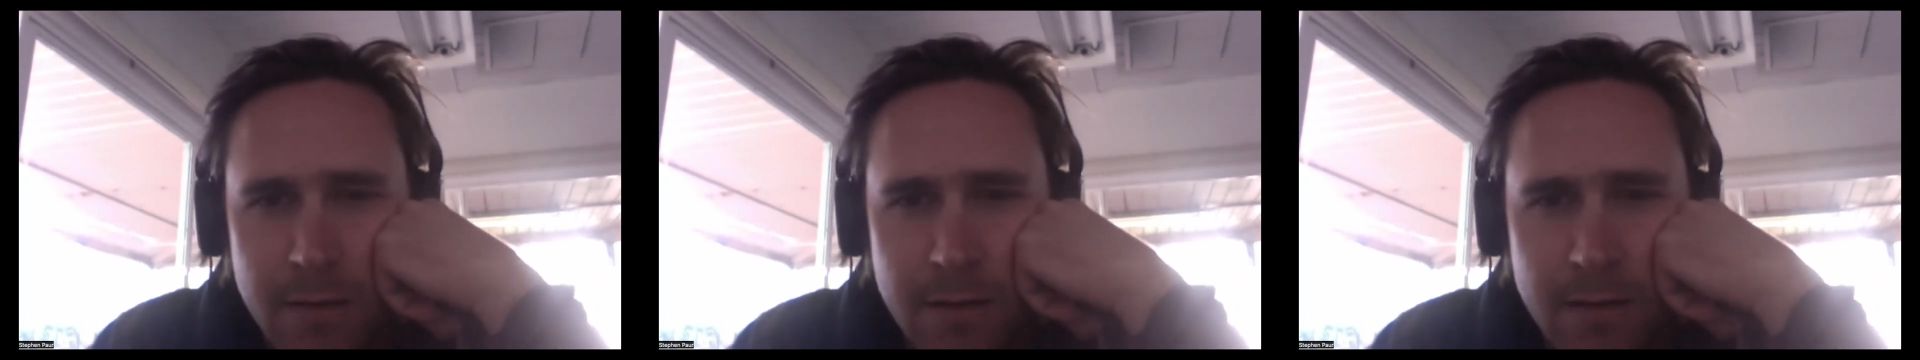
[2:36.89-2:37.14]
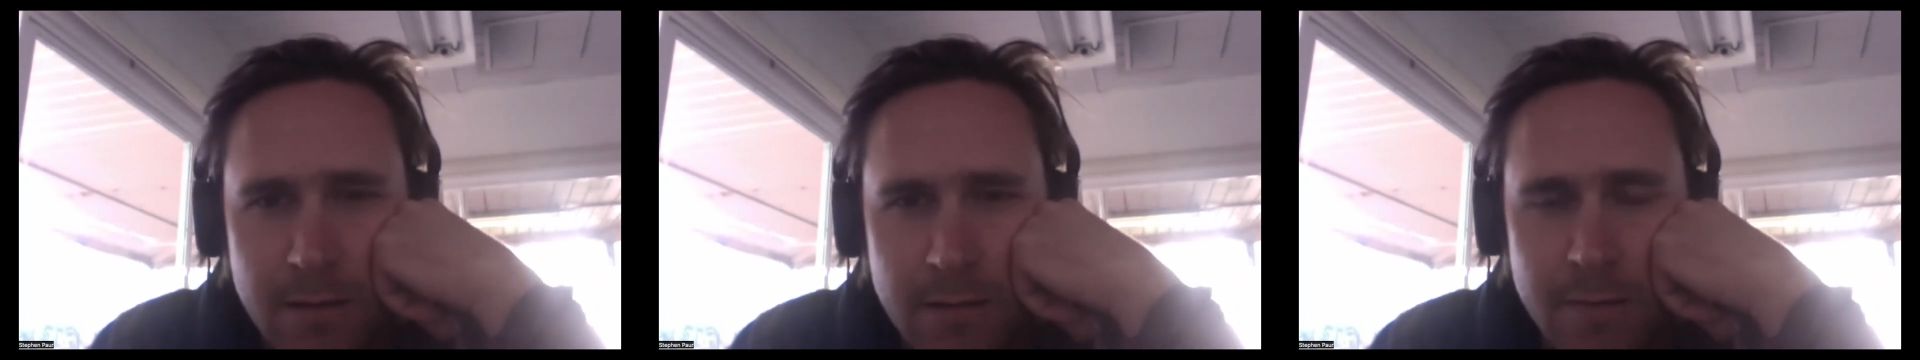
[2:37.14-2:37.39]

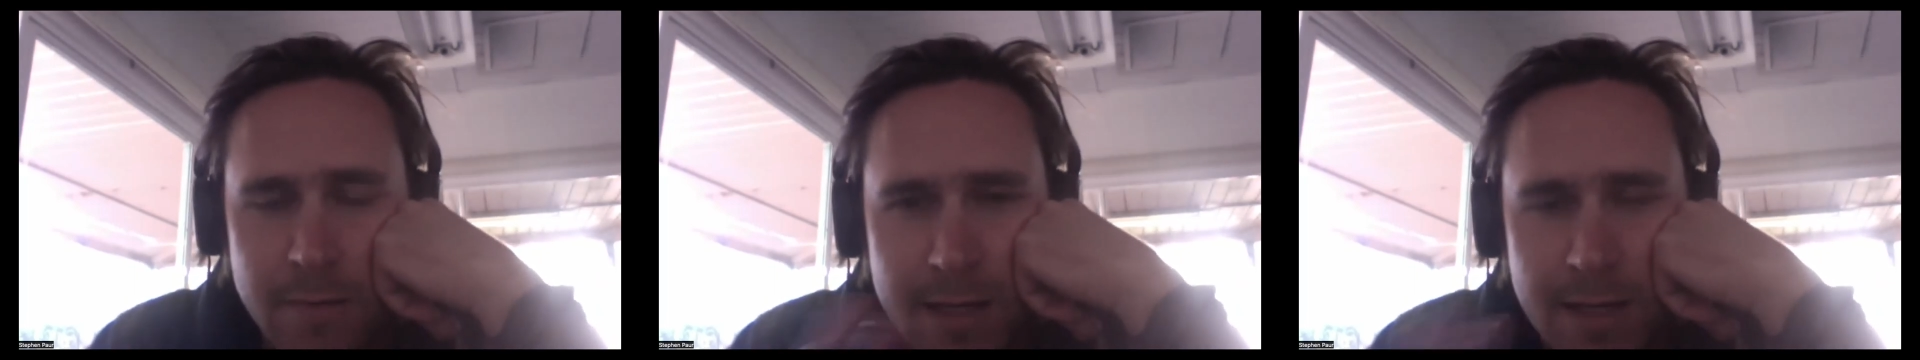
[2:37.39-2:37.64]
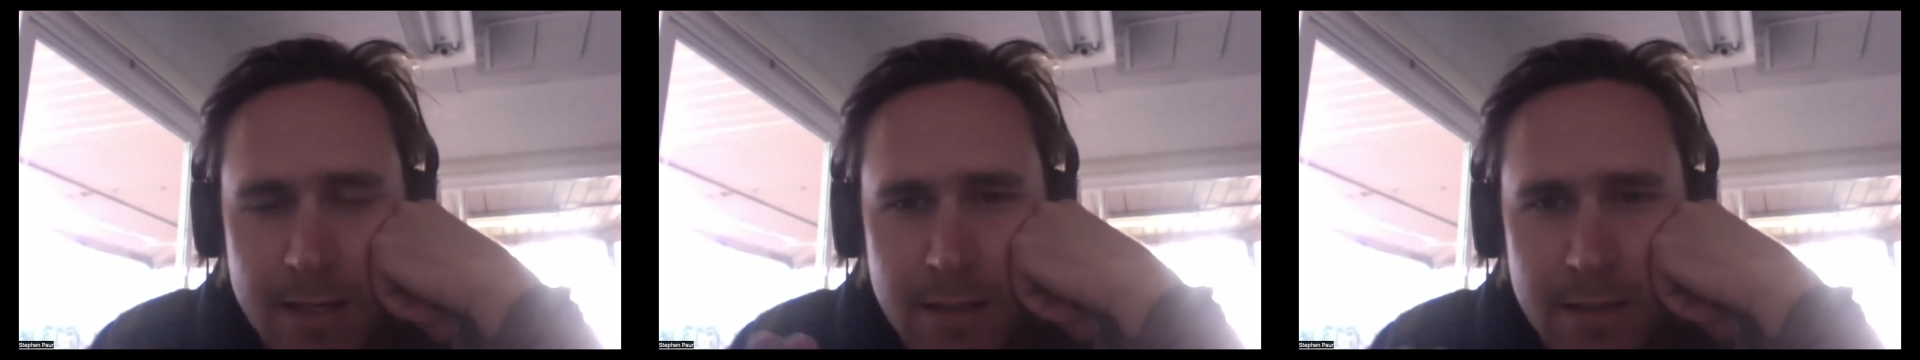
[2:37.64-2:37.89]
the the main
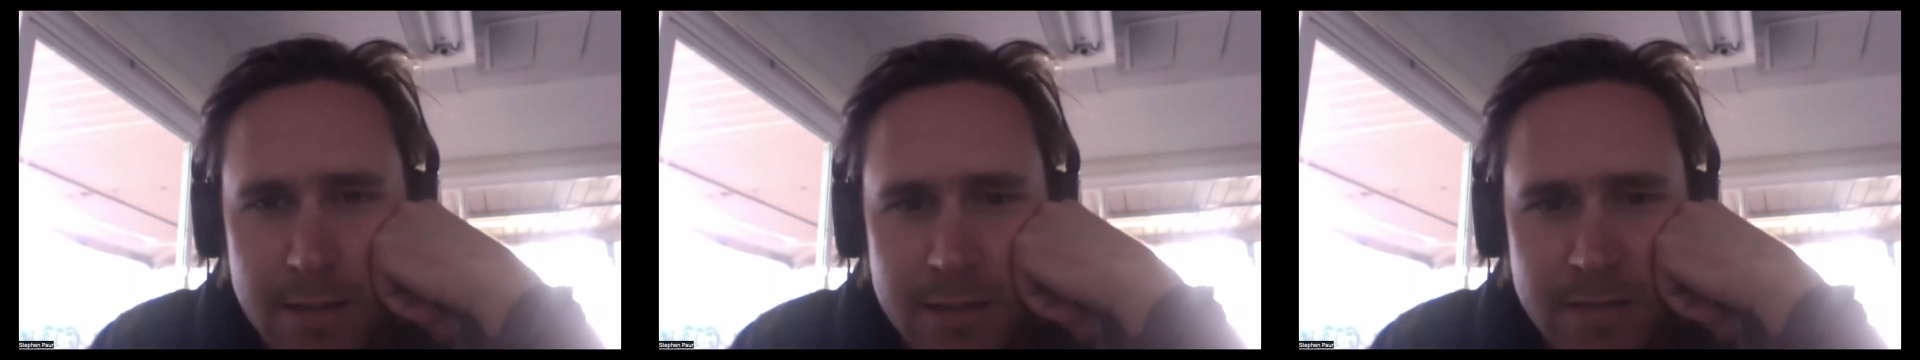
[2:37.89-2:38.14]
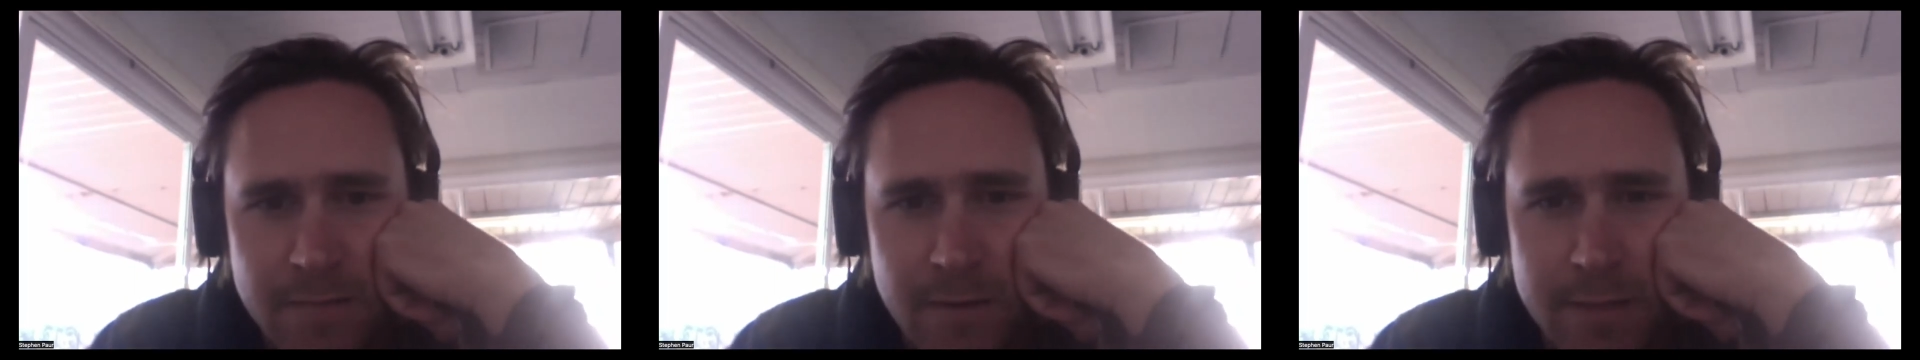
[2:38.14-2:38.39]
ideas
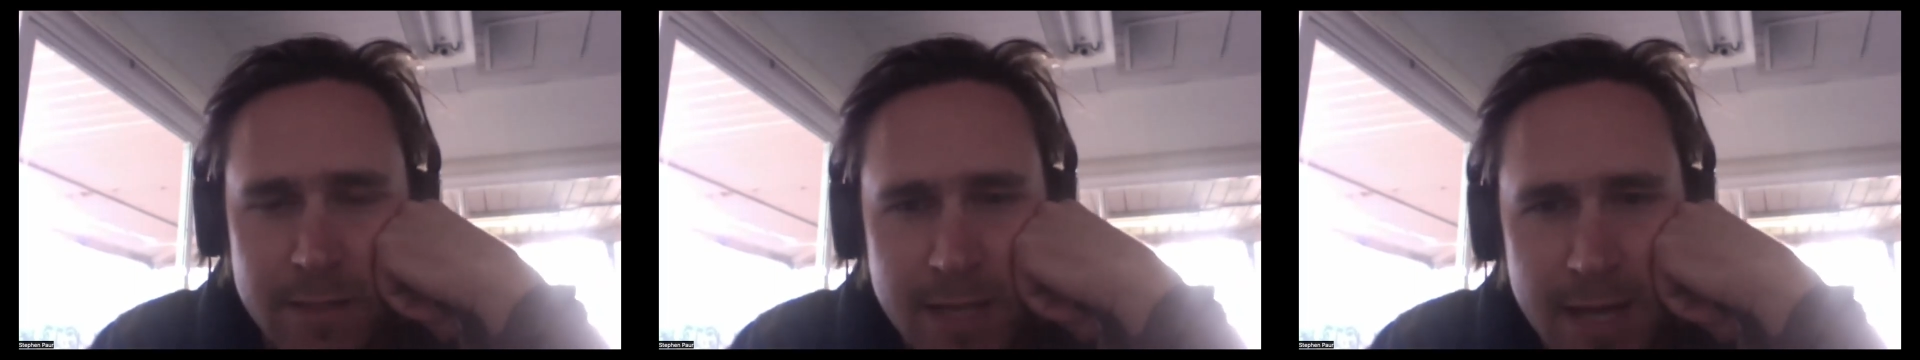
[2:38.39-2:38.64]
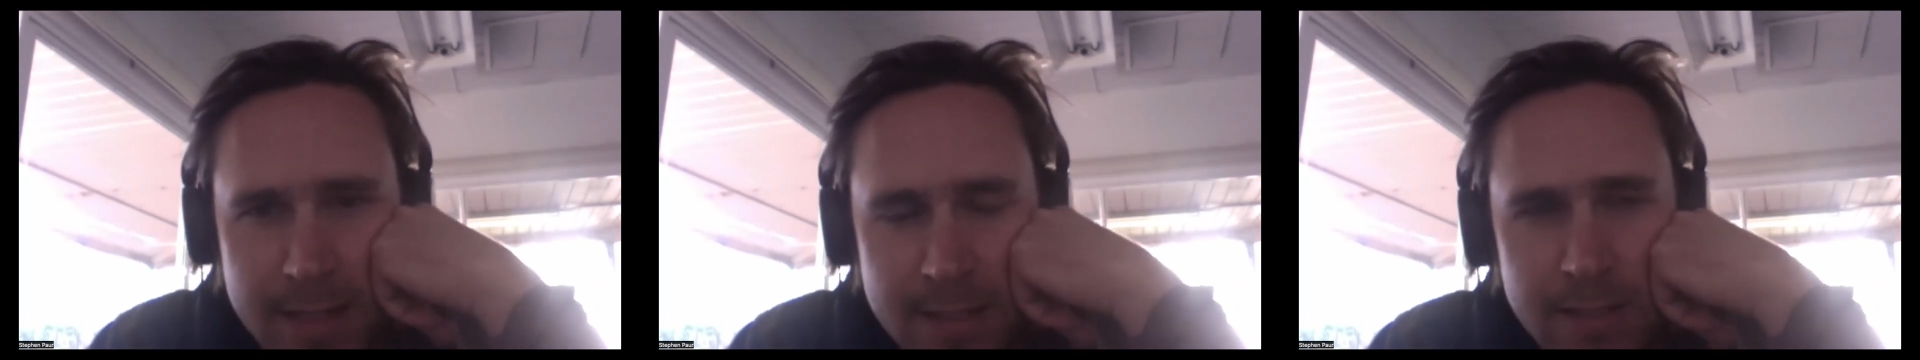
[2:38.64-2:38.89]
from the
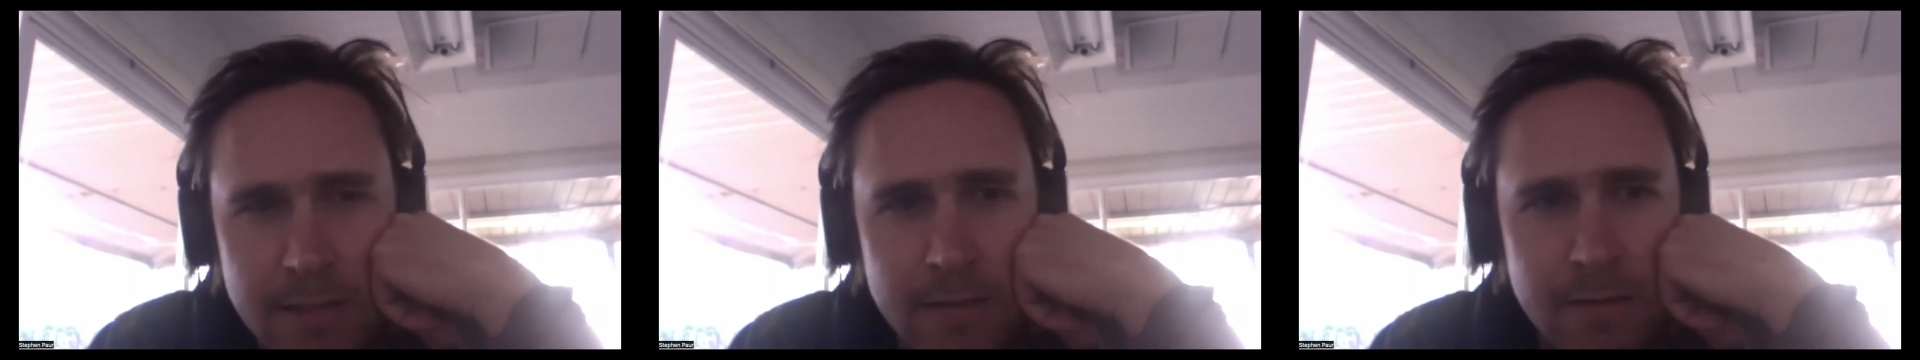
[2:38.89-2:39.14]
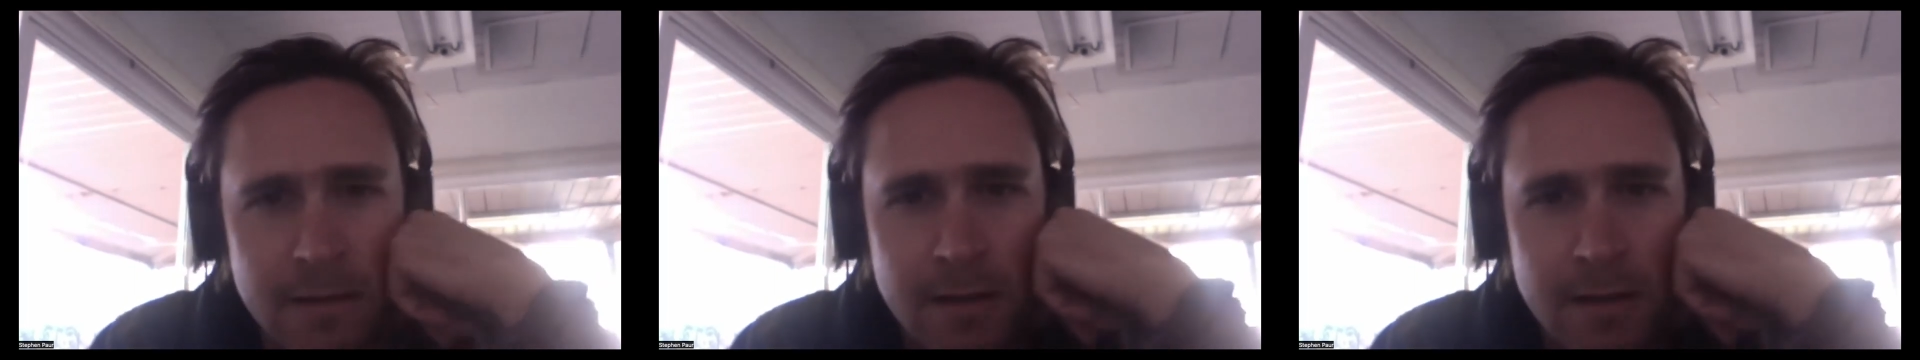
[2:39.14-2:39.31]
text and